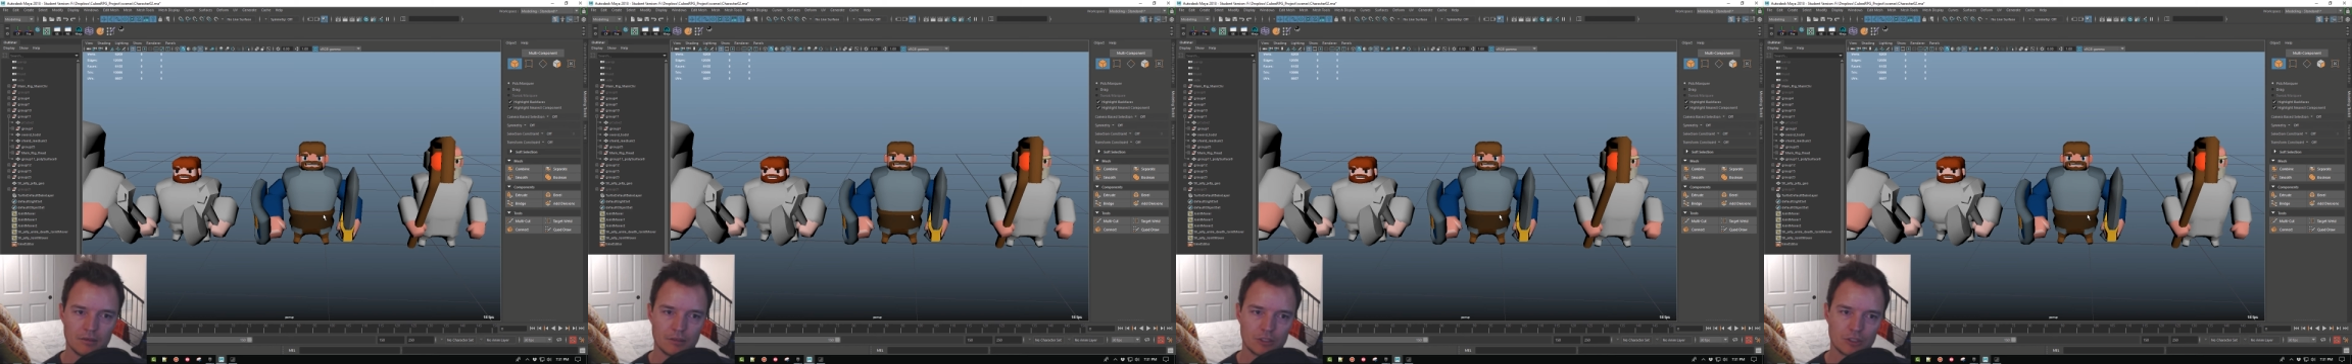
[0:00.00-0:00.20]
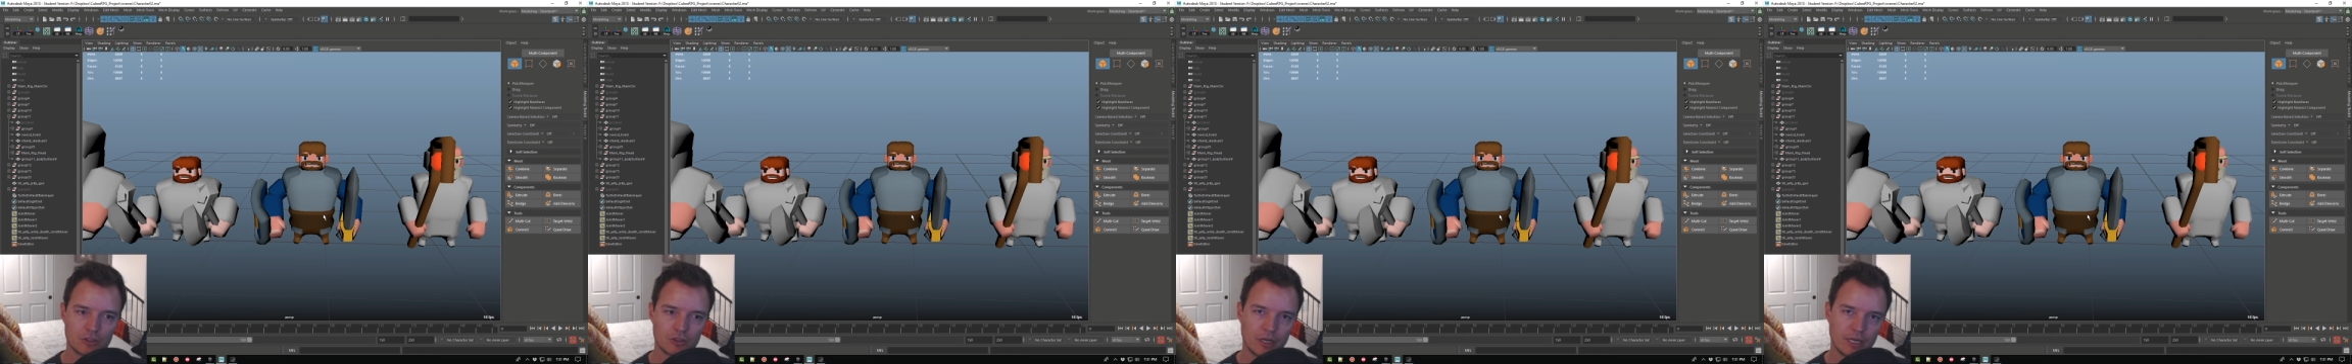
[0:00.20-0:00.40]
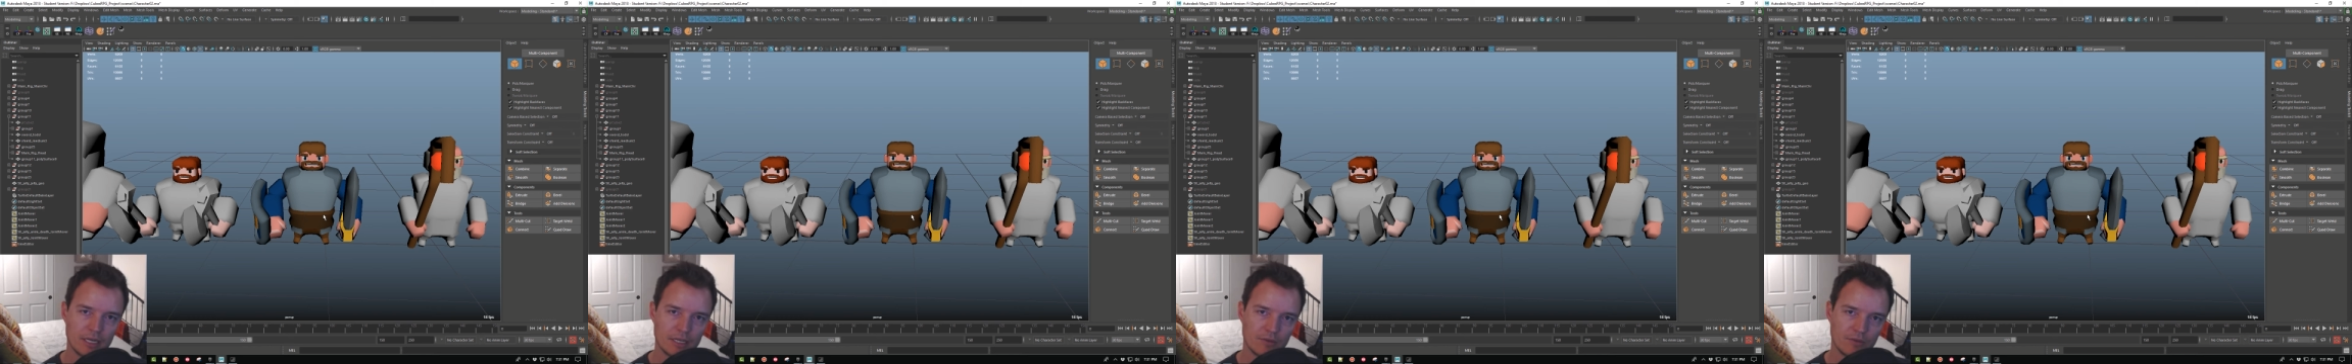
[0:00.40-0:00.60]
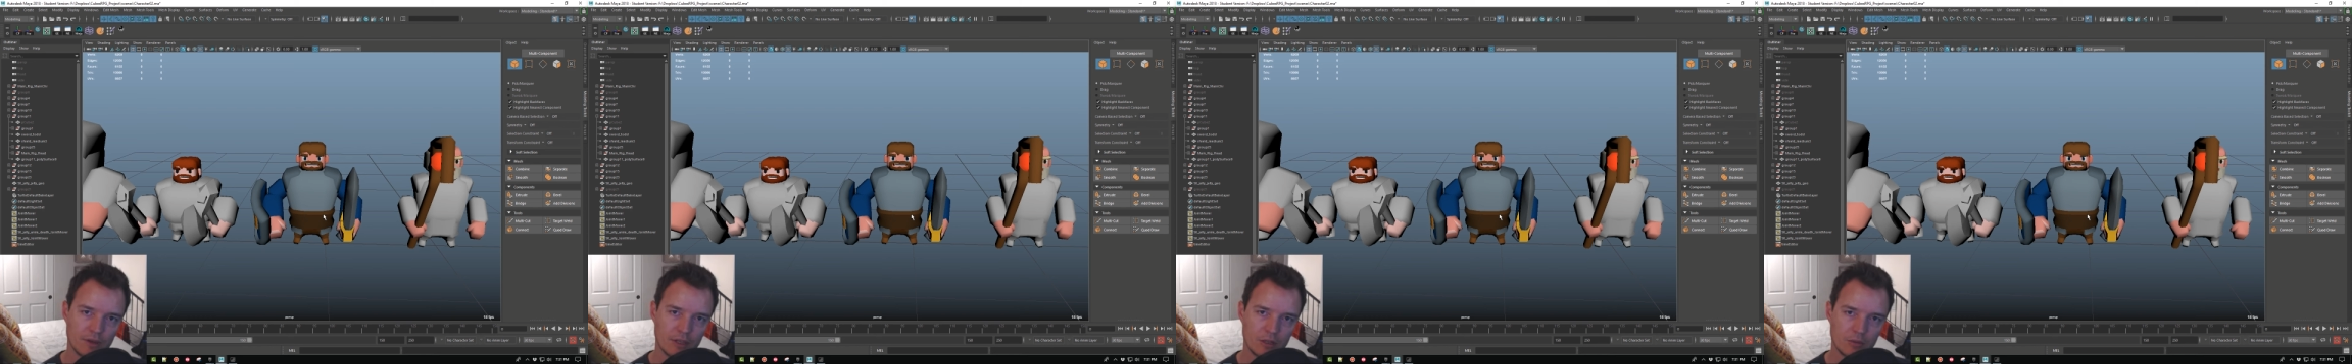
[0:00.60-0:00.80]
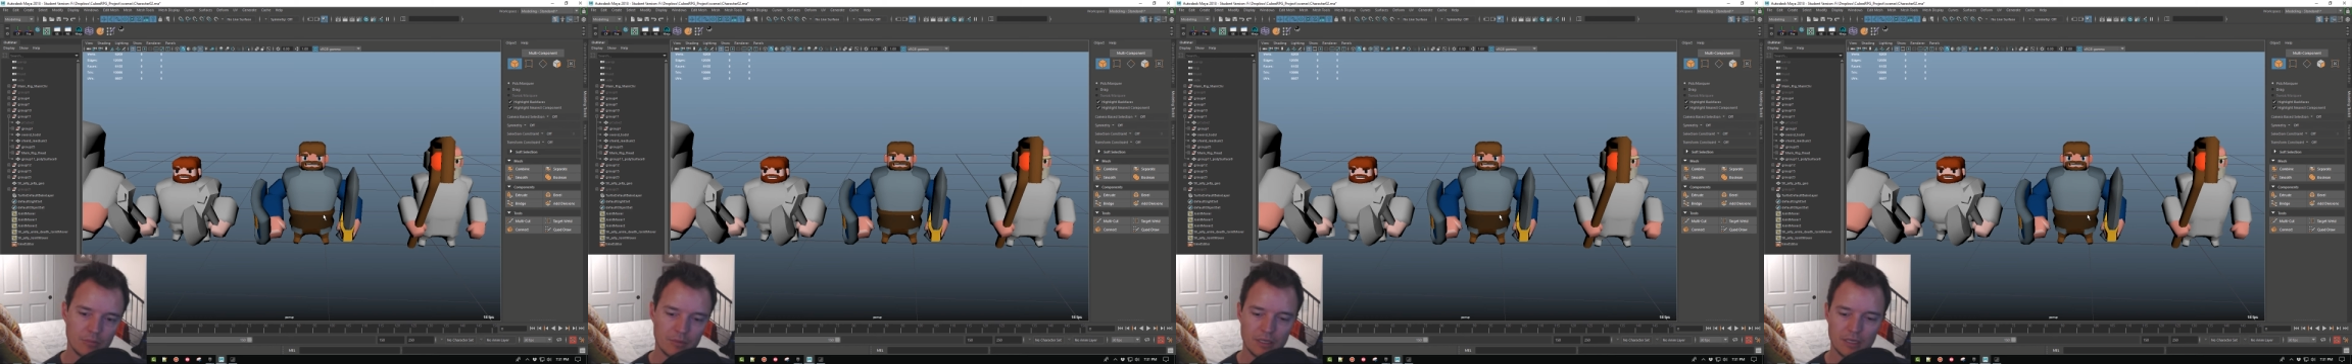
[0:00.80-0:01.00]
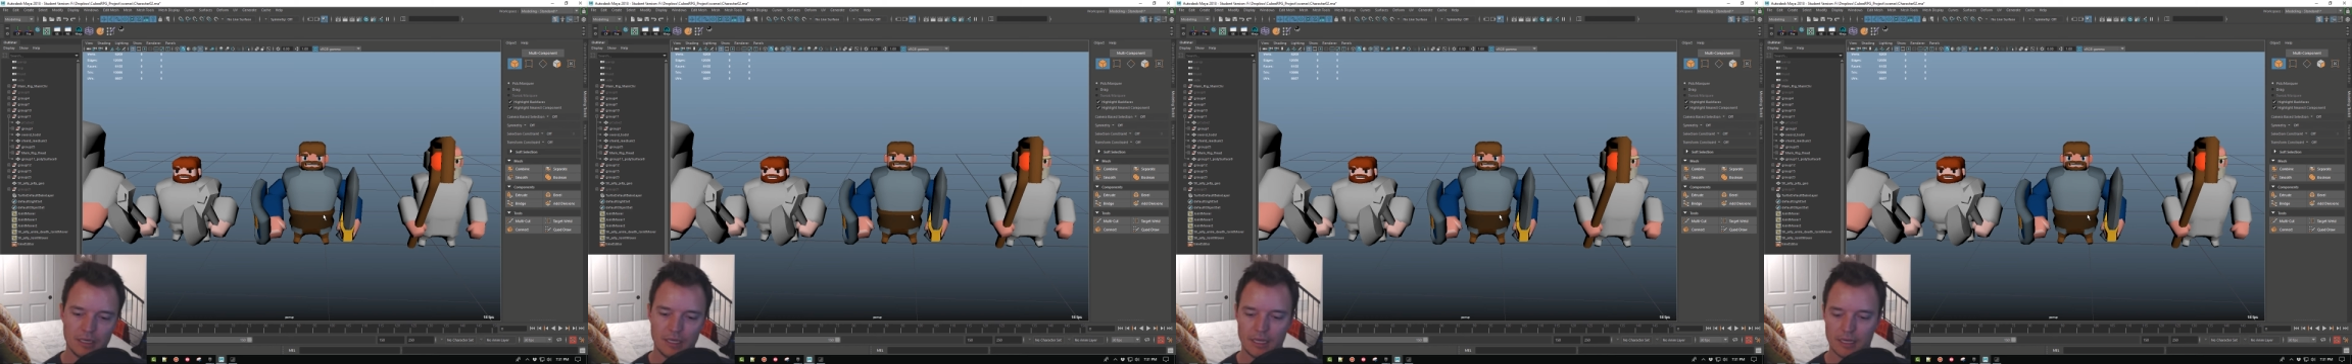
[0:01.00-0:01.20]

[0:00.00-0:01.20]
straight development